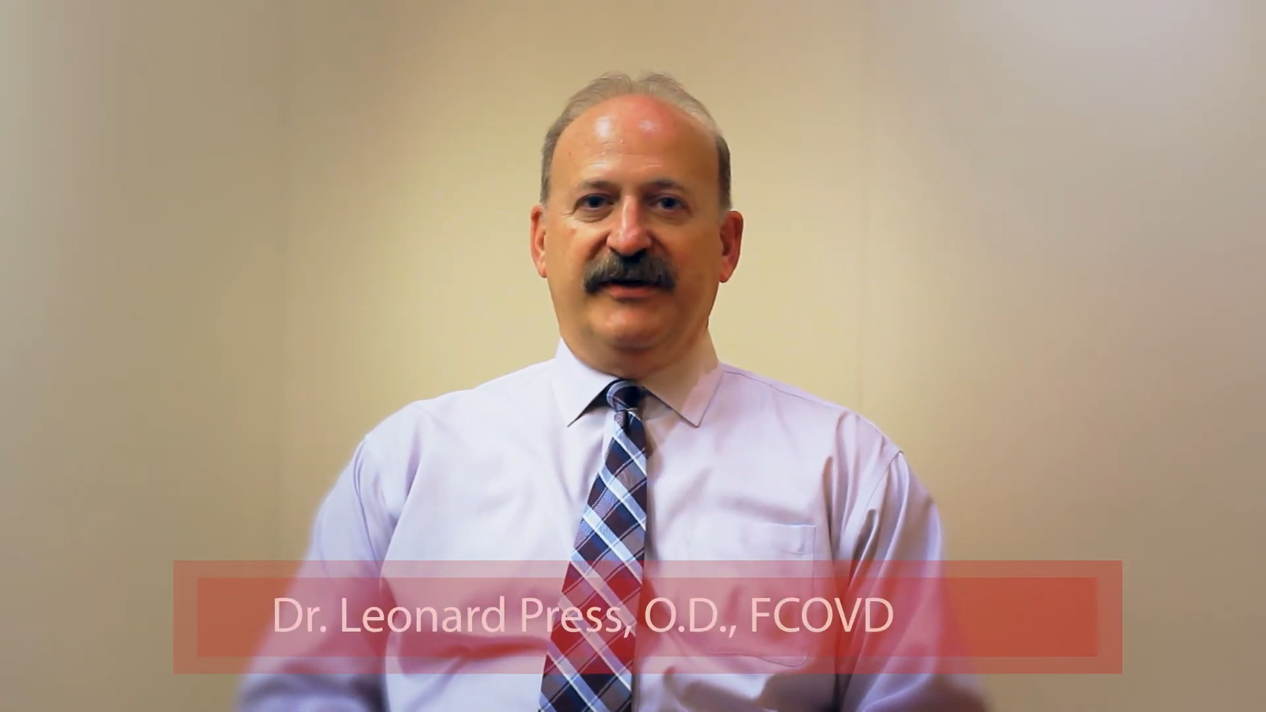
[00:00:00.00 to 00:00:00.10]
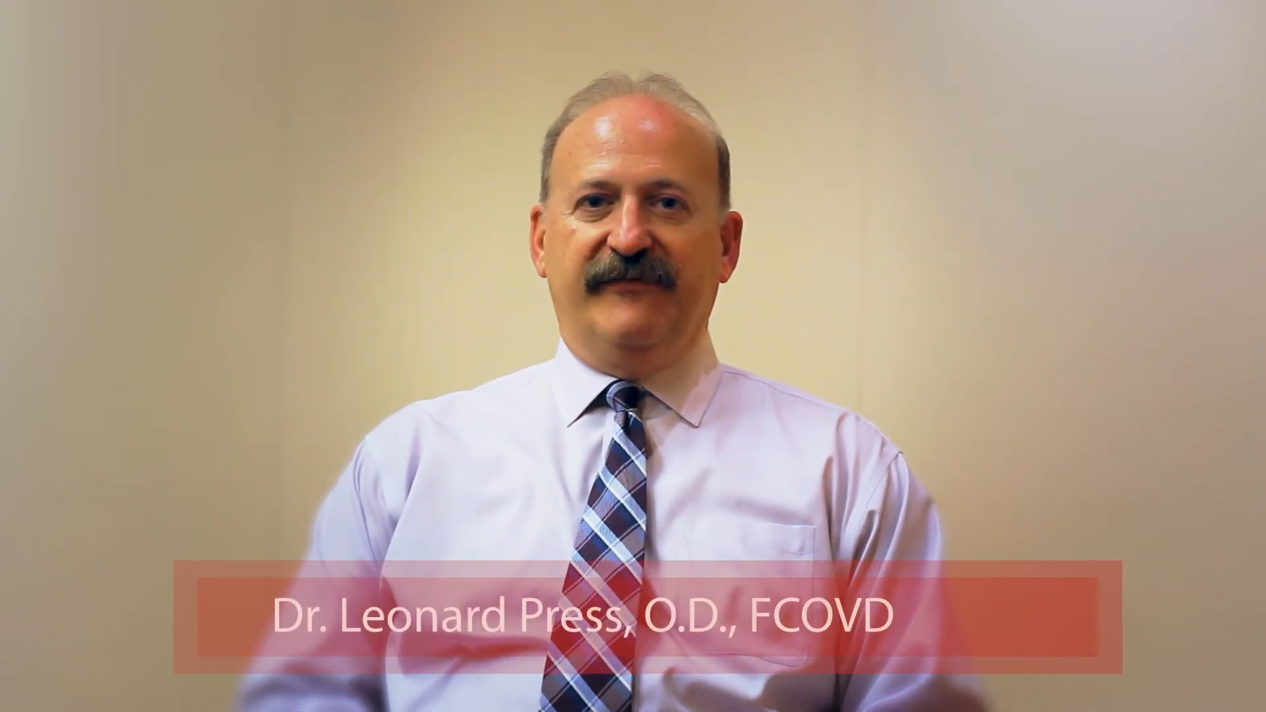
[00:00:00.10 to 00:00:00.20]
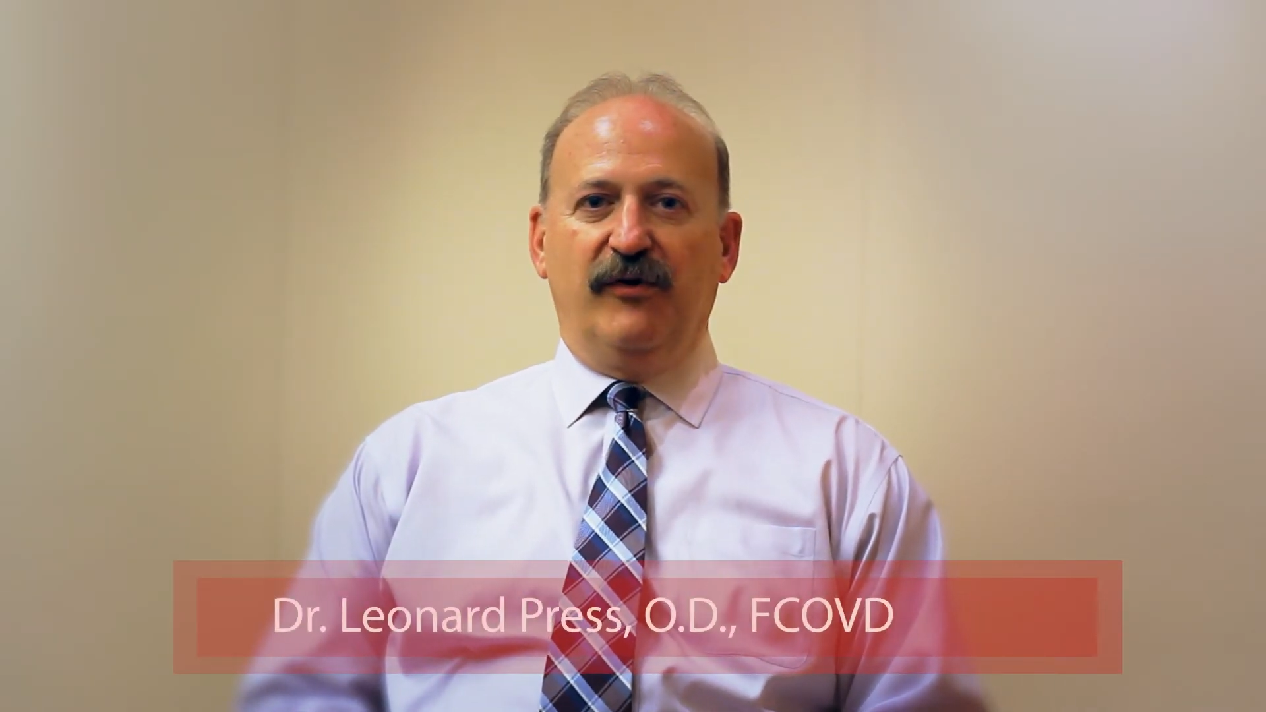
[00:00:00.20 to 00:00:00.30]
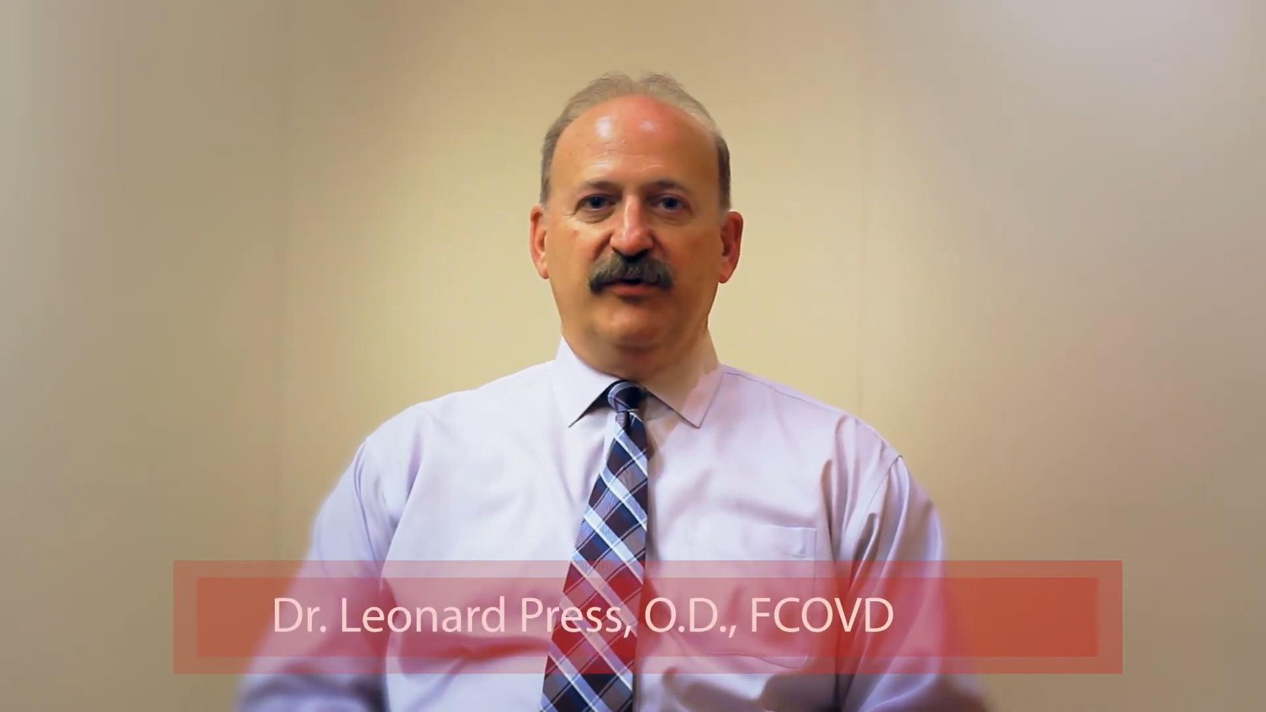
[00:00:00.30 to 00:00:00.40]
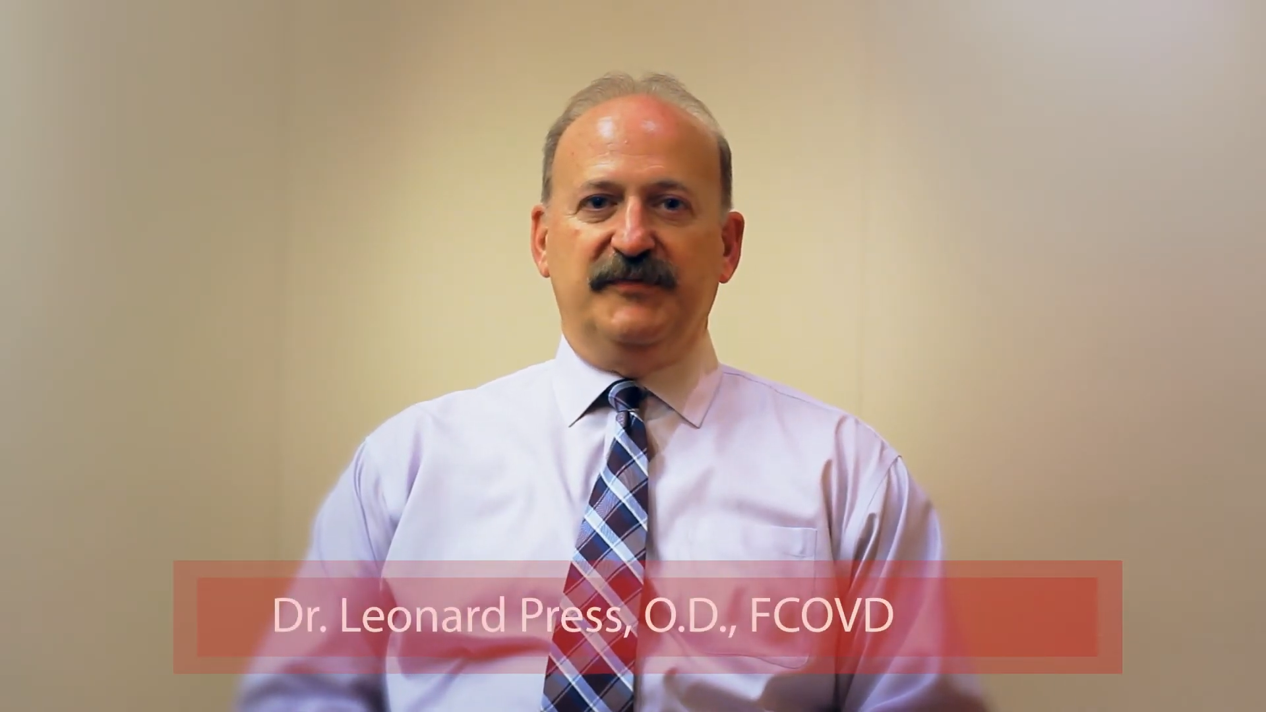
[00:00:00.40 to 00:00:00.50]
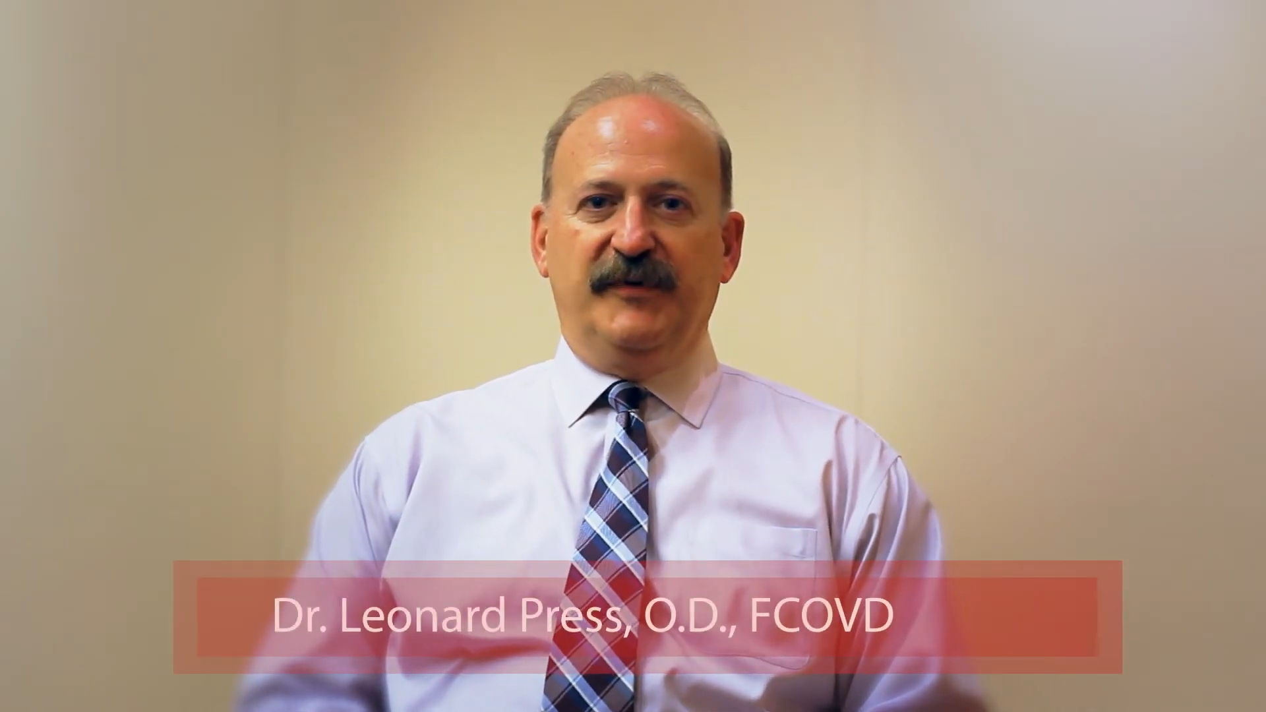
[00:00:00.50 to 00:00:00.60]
have always